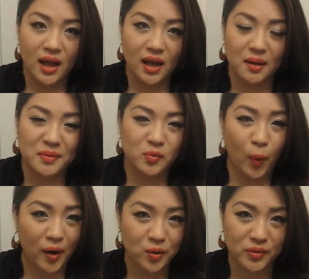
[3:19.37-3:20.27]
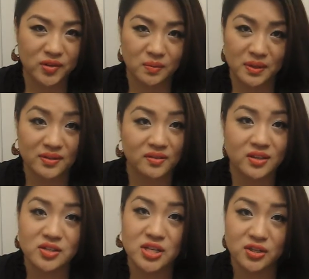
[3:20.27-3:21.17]
um, this product was going to be
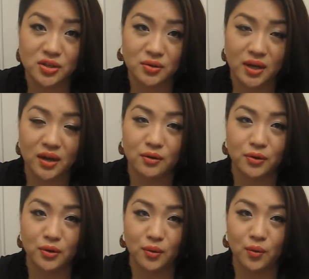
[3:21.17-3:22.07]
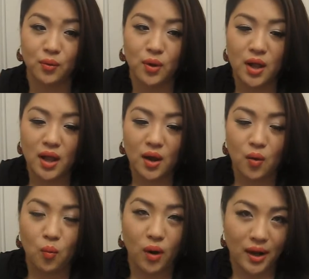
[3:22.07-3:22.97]
discontinued. I don't know
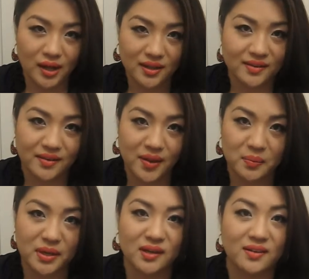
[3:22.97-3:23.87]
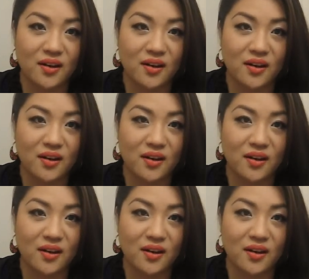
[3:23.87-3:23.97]
why they say that because